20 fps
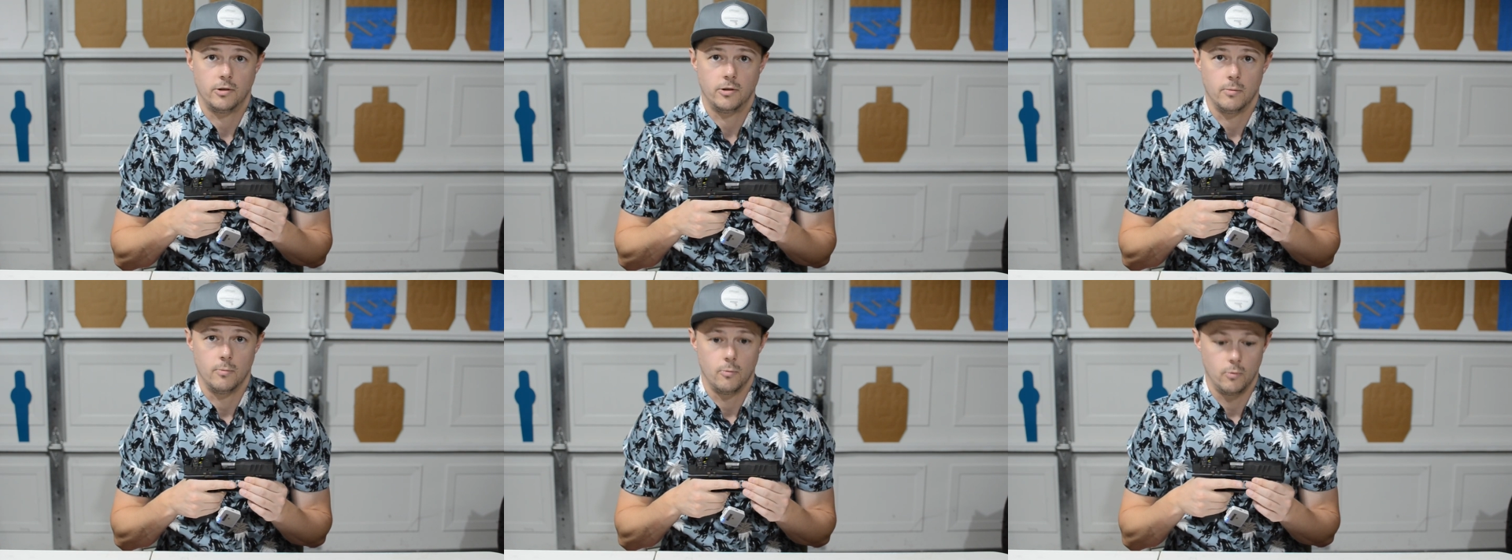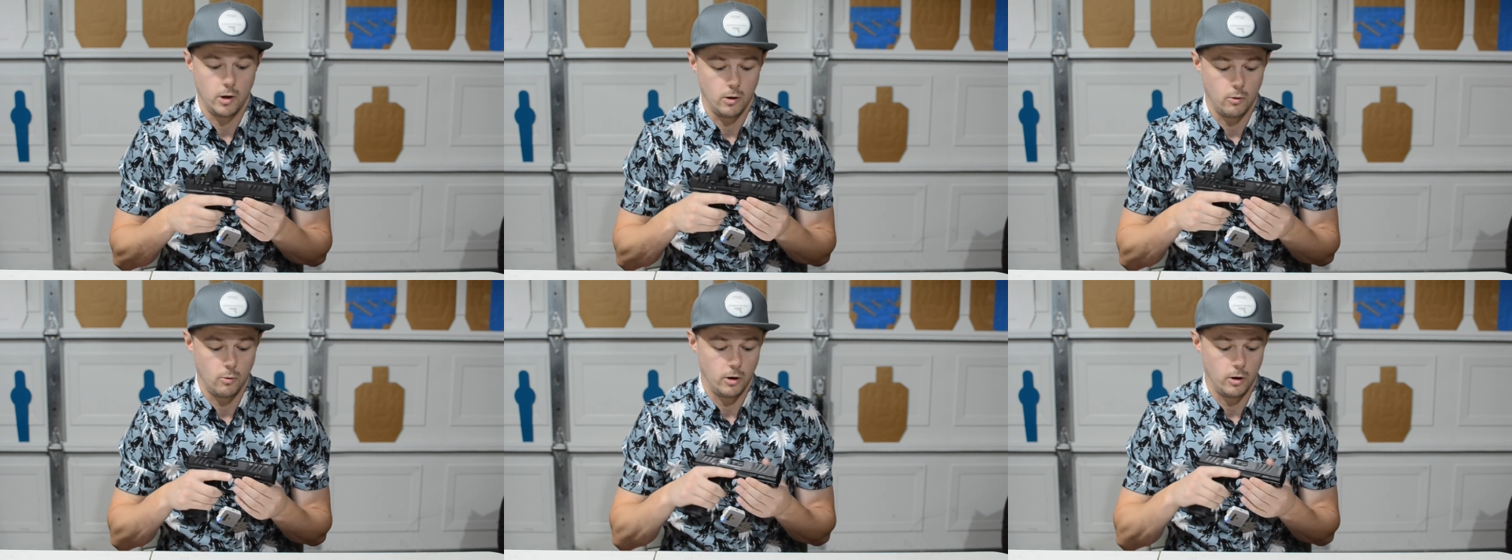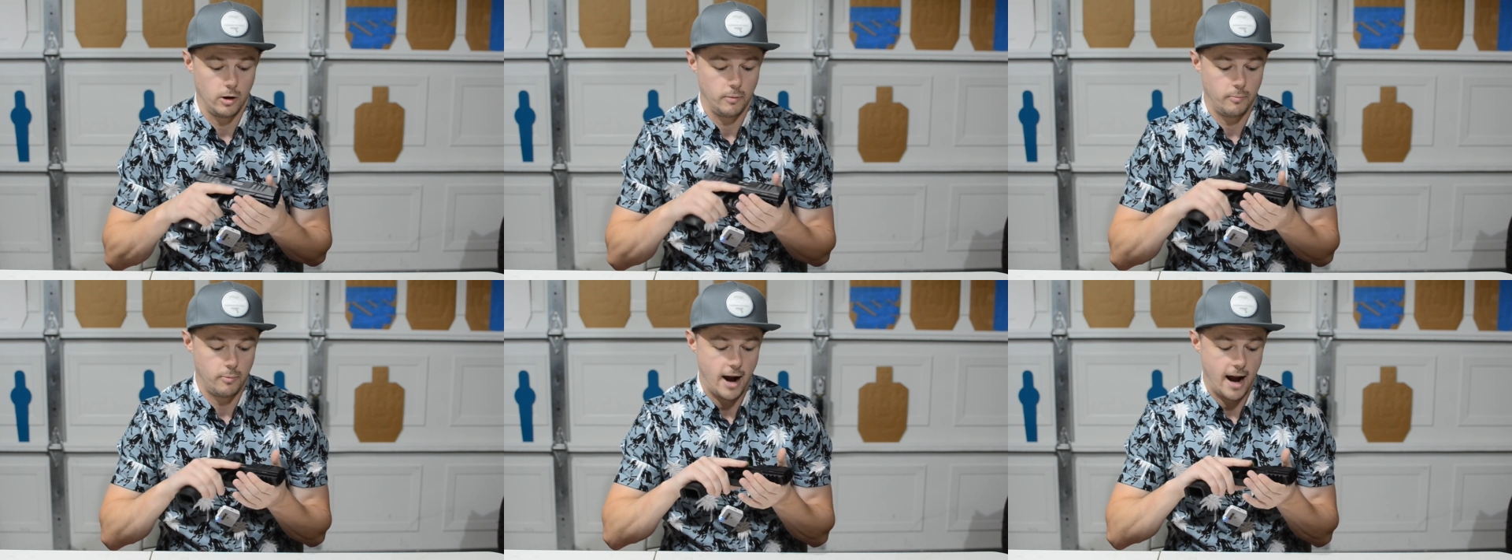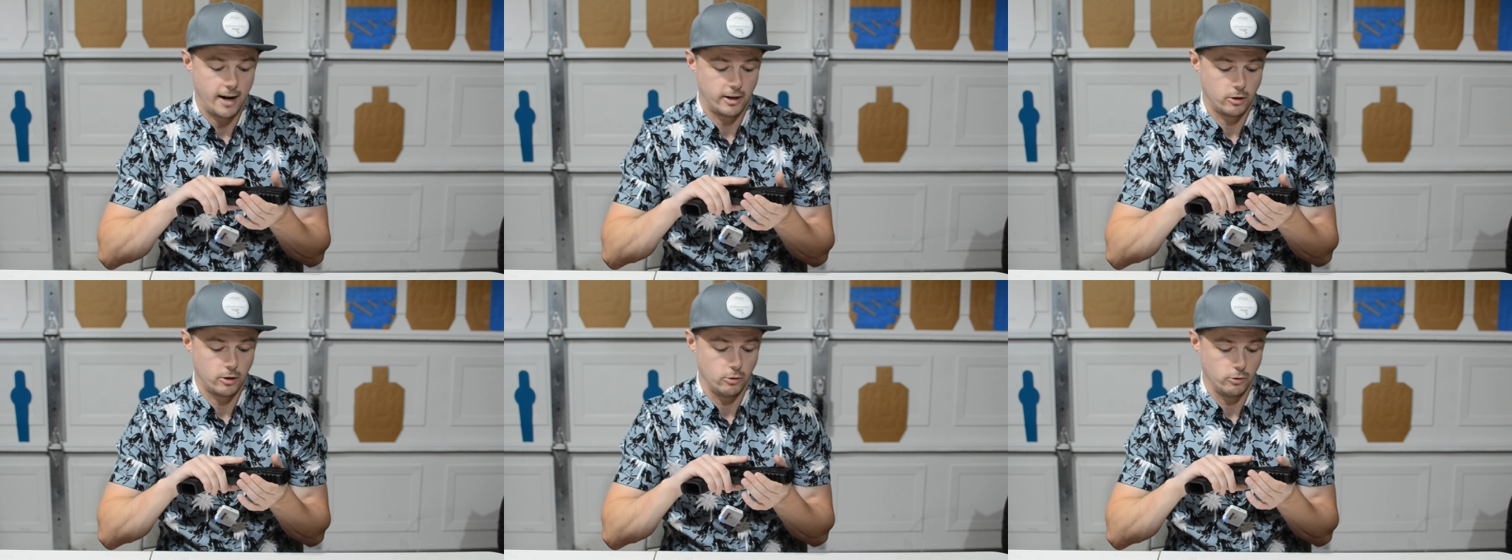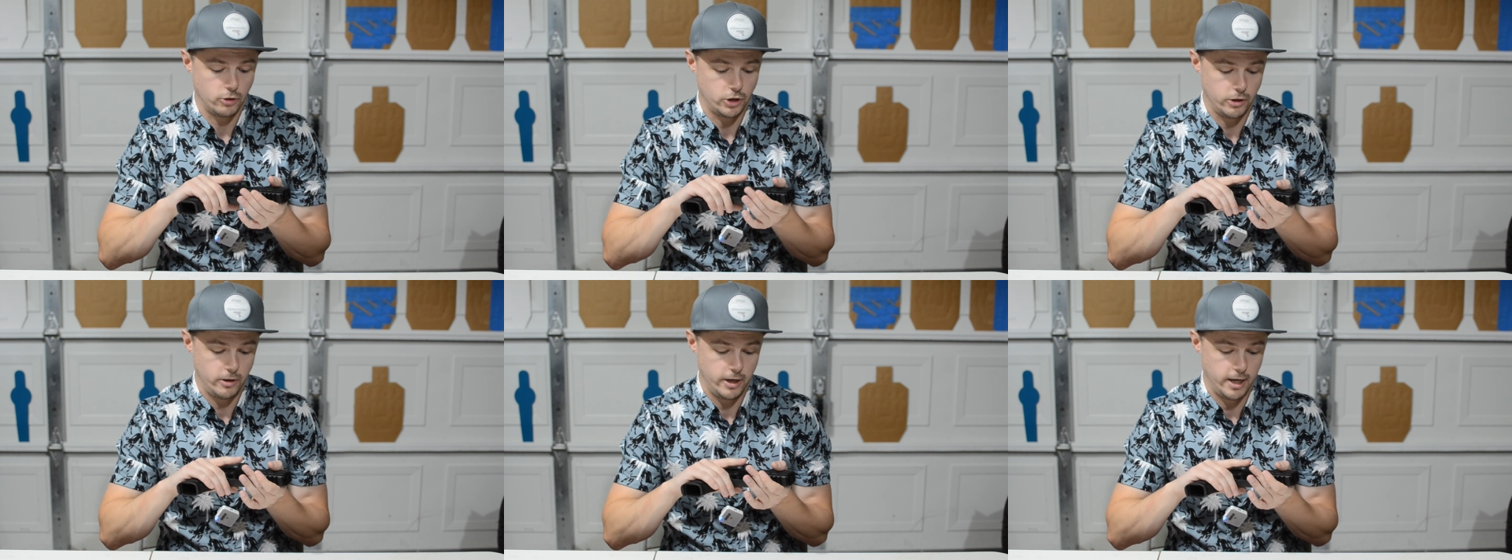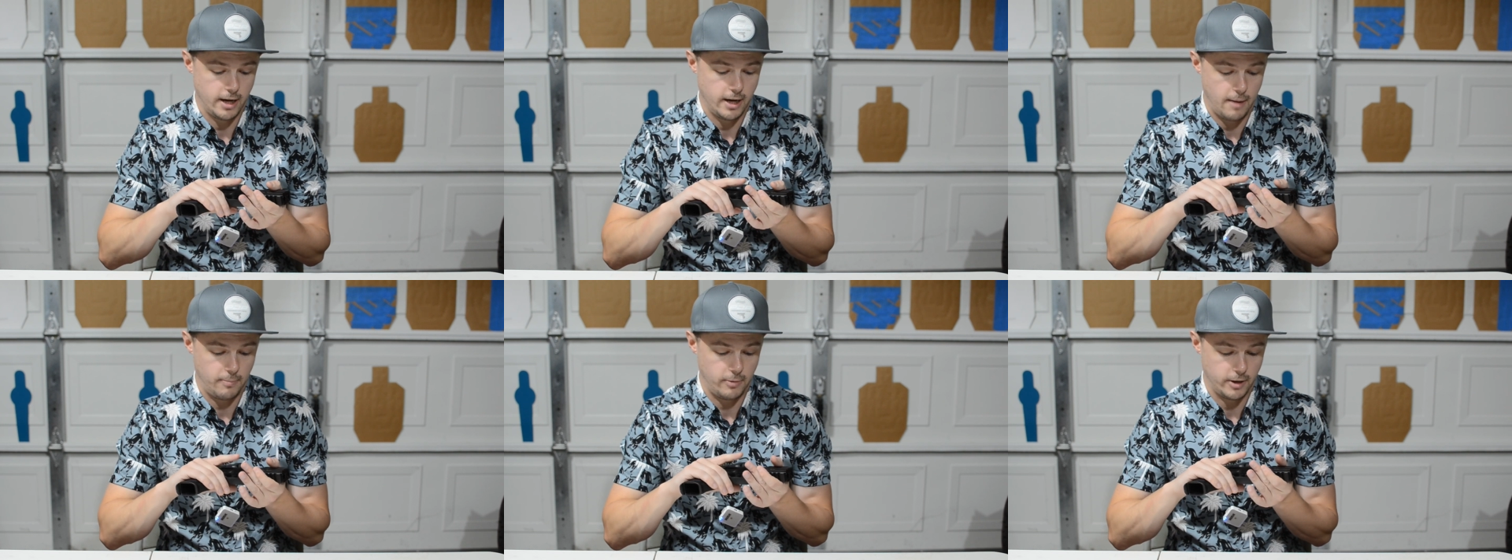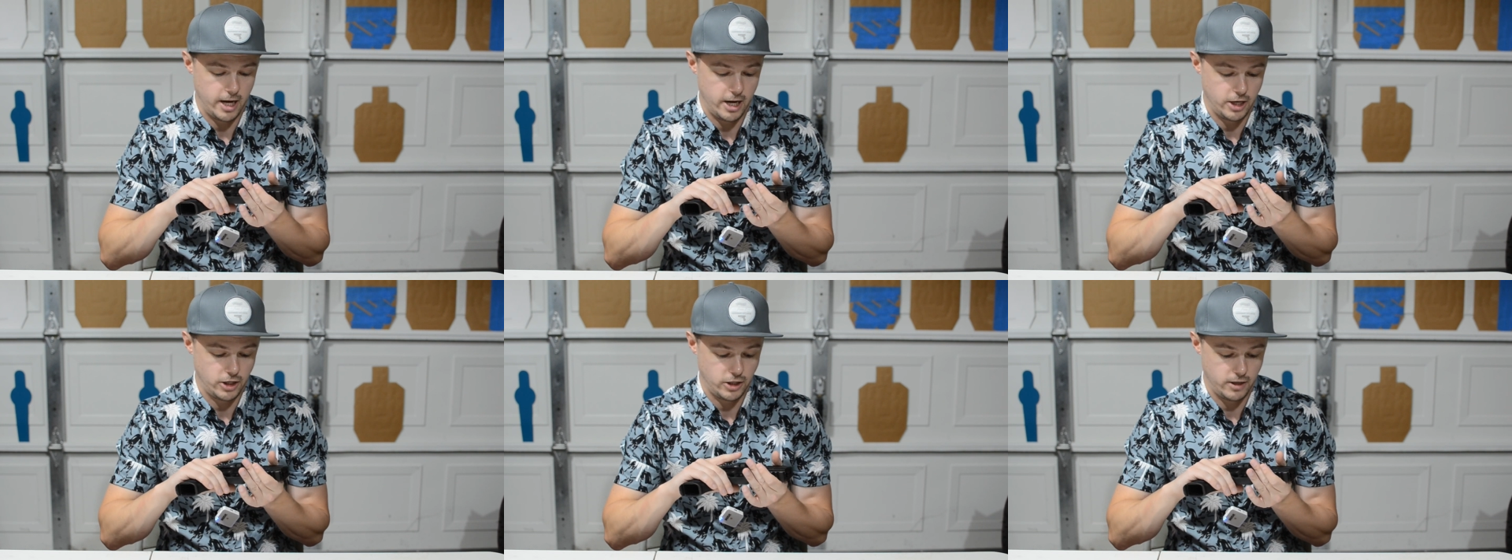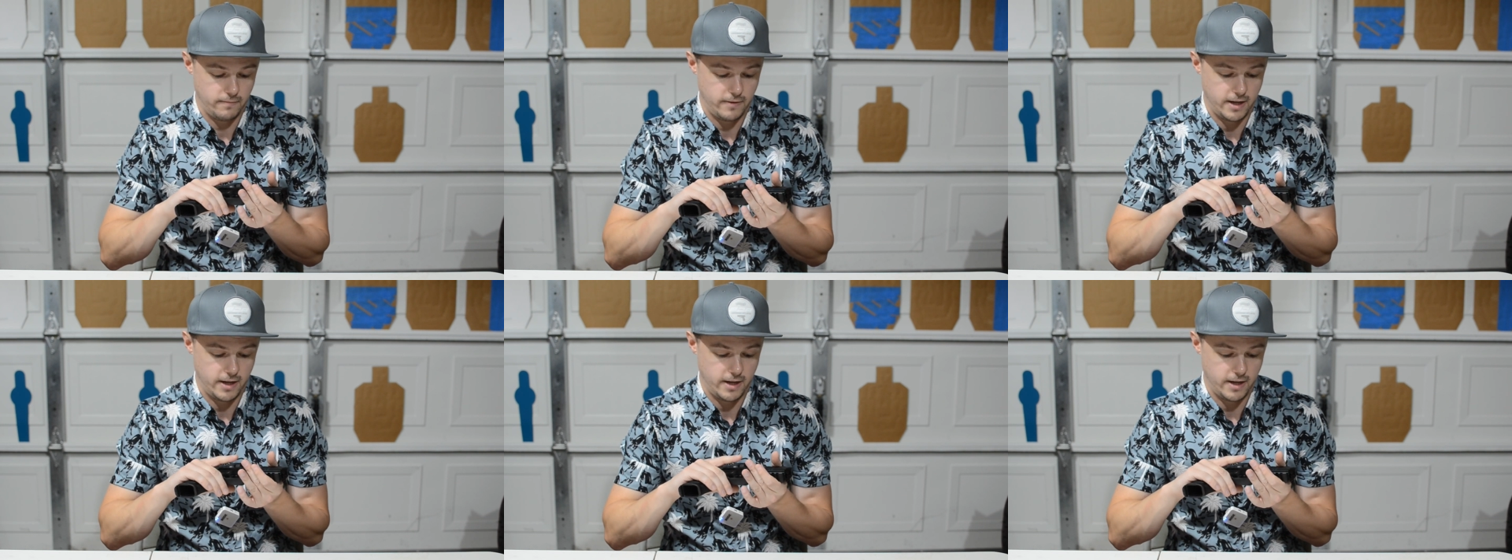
some real-world practical shooting application